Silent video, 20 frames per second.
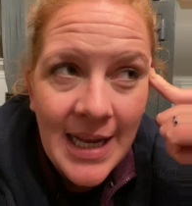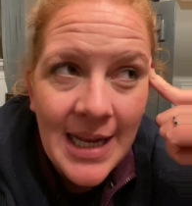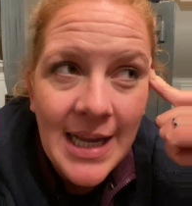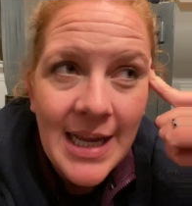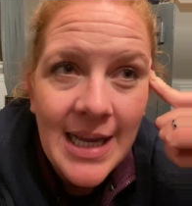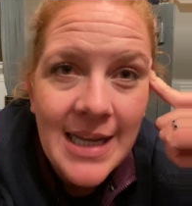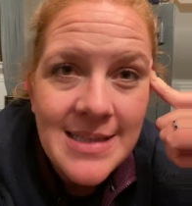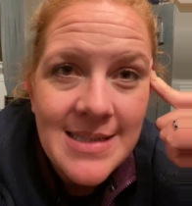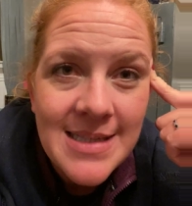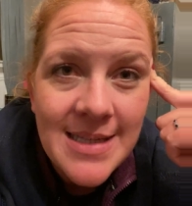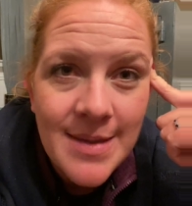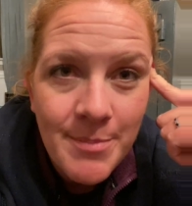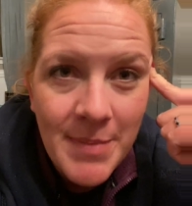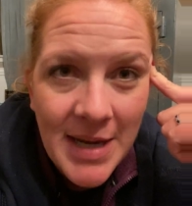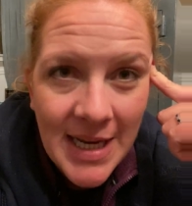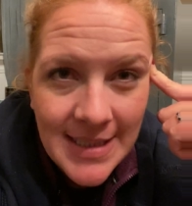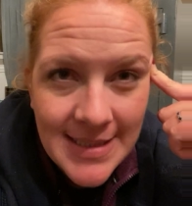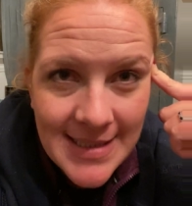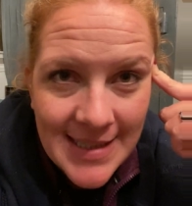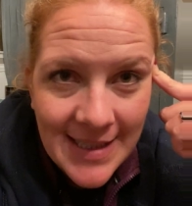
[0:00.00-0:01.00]
It's
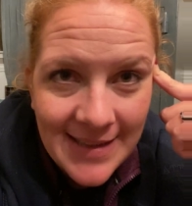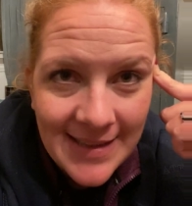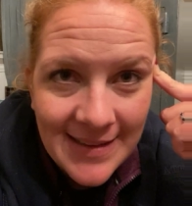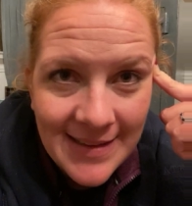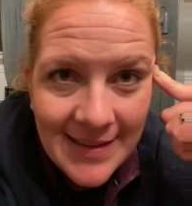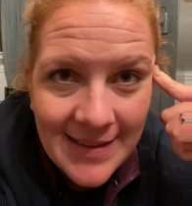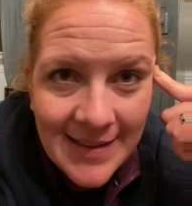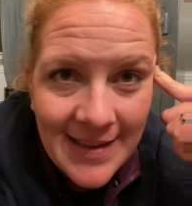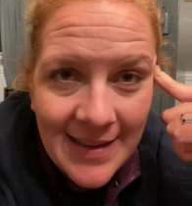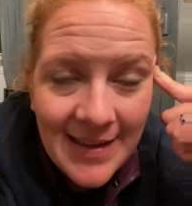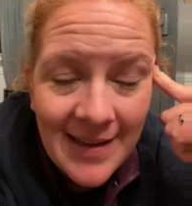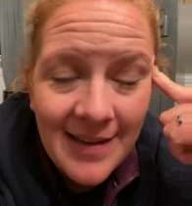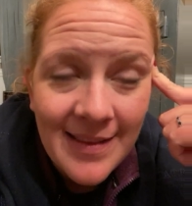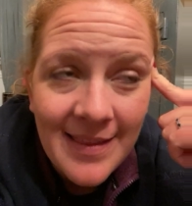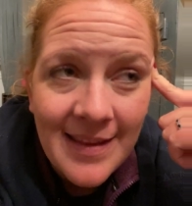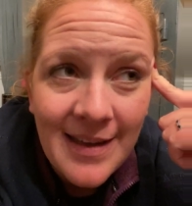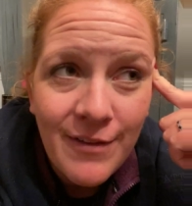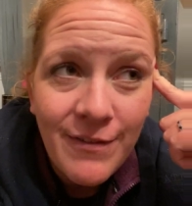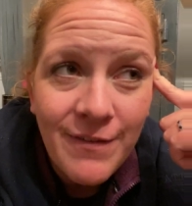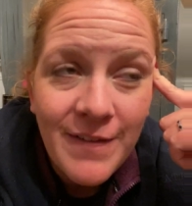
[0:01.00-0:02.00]
amazing.
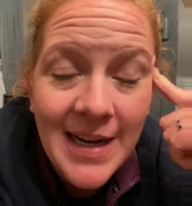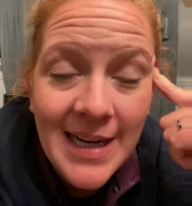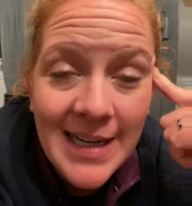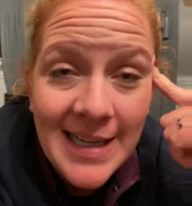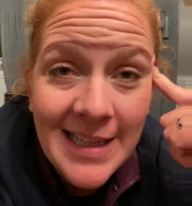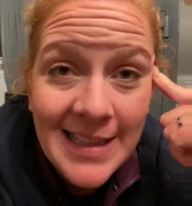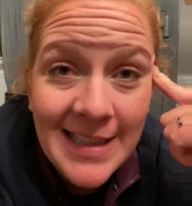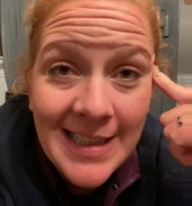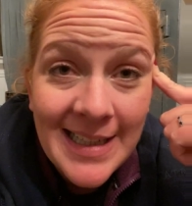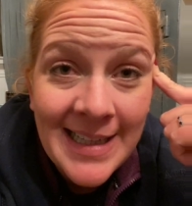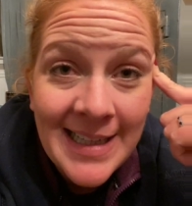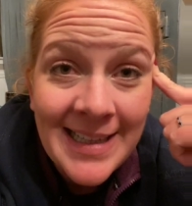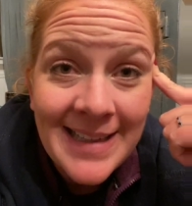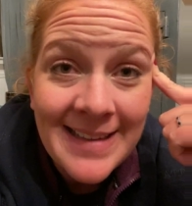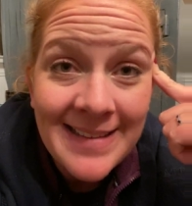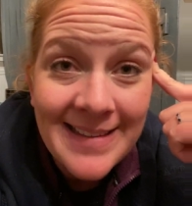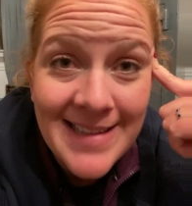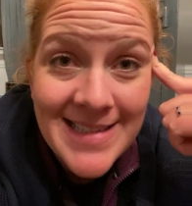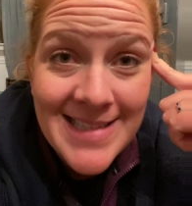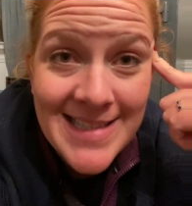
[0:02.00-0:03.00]
They finally,
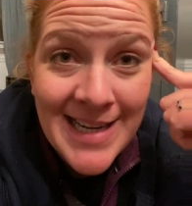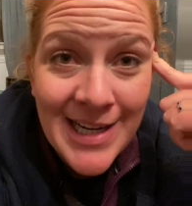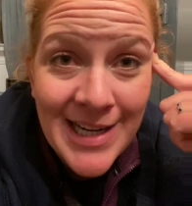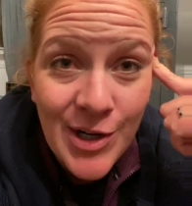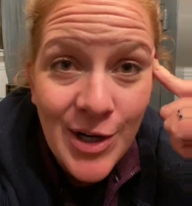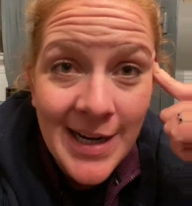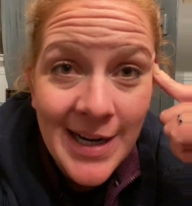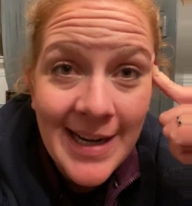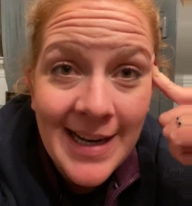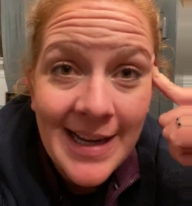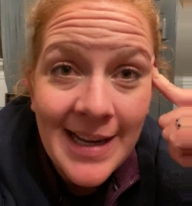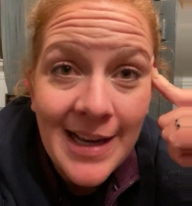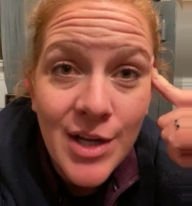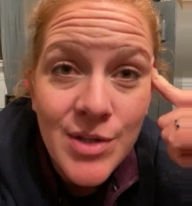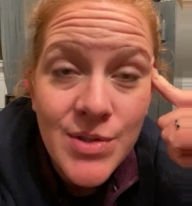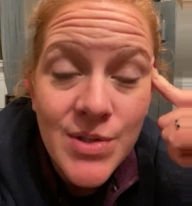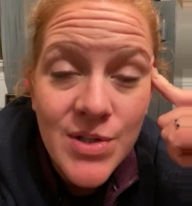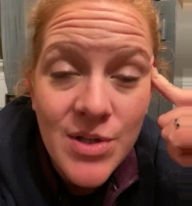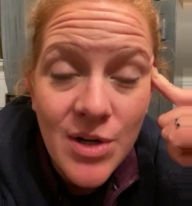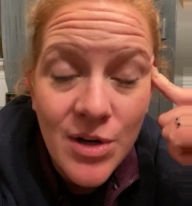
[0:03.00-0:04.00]
in this hearing,
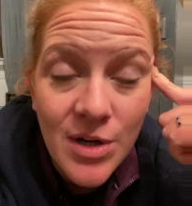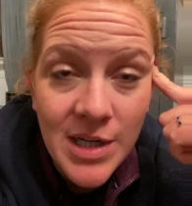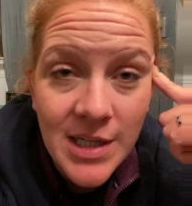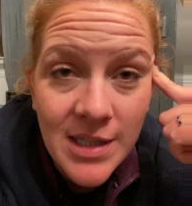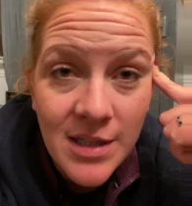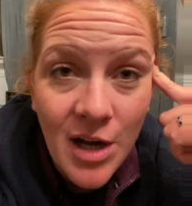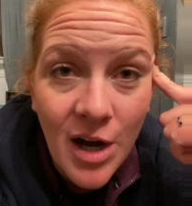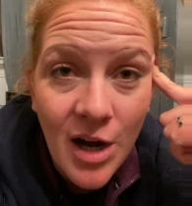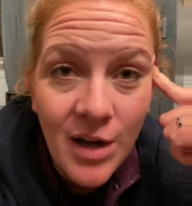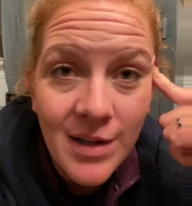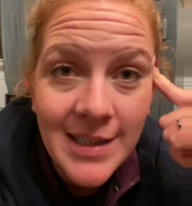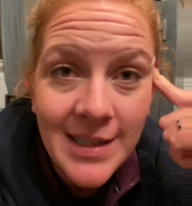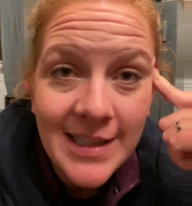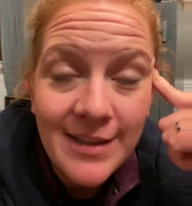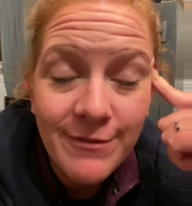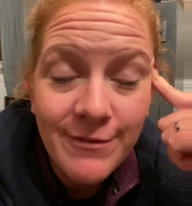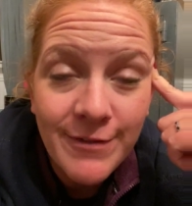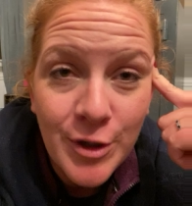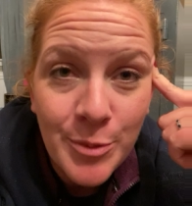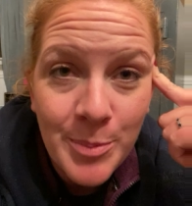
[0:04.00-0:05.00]
started
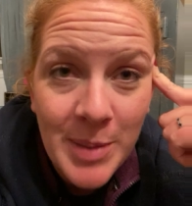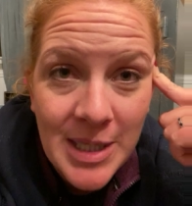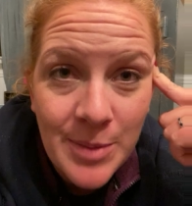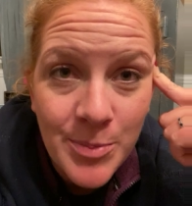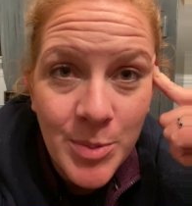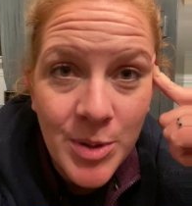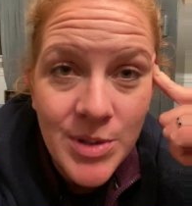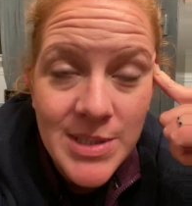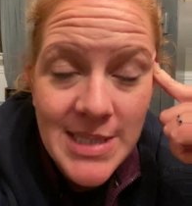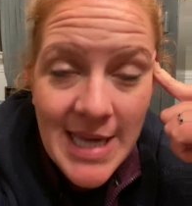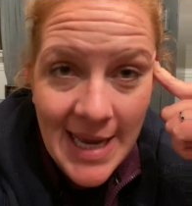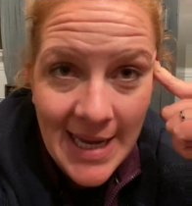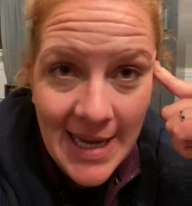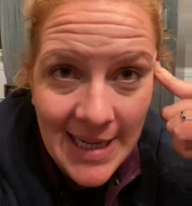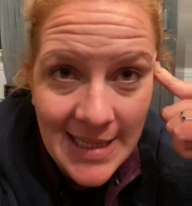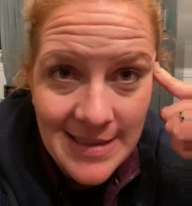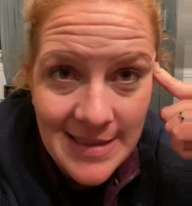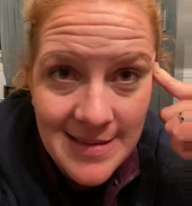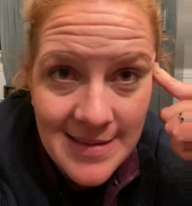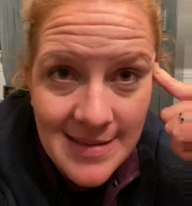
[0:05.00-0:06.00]
calling for people's
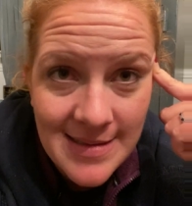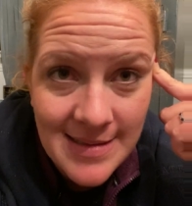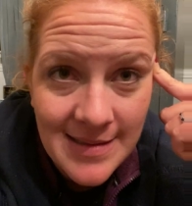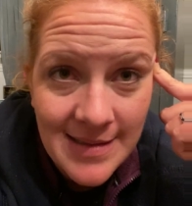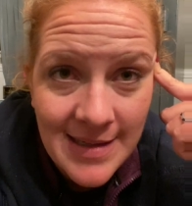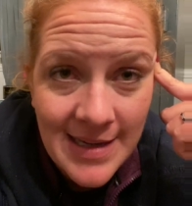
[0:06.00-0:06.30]
heads.